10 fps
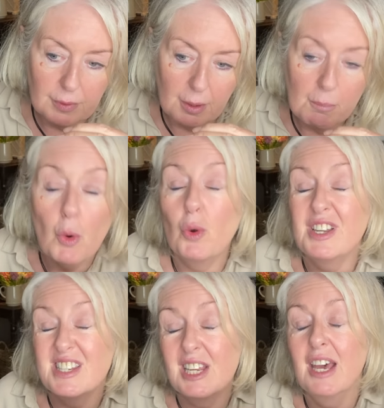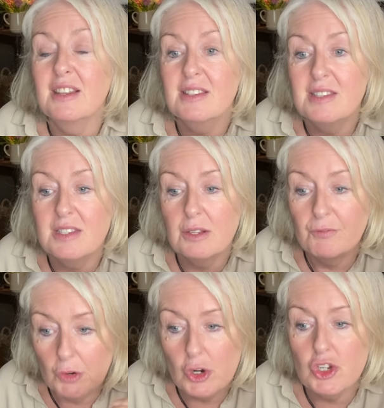more intense
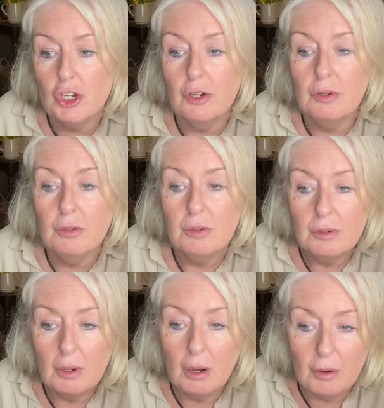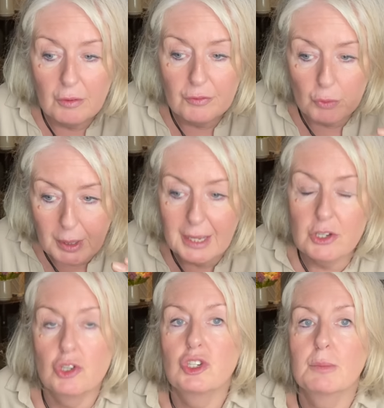version of
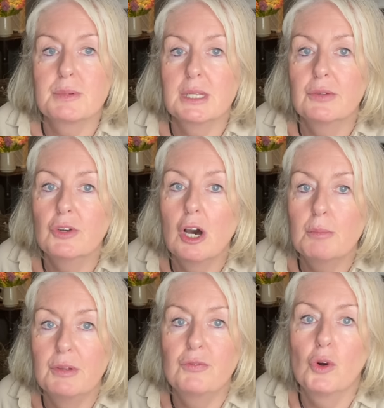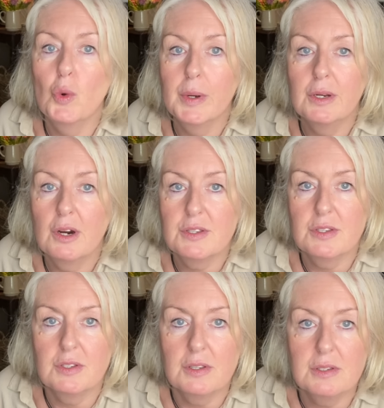relationships that have gone before with
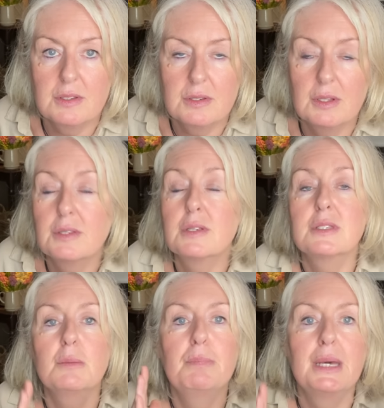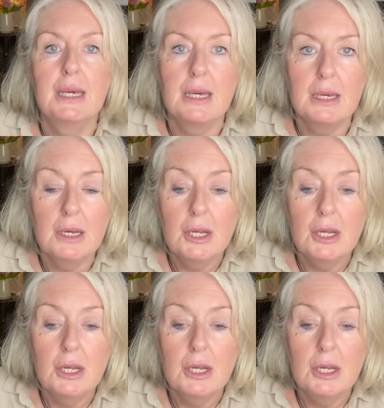narcissists. This is the biggie.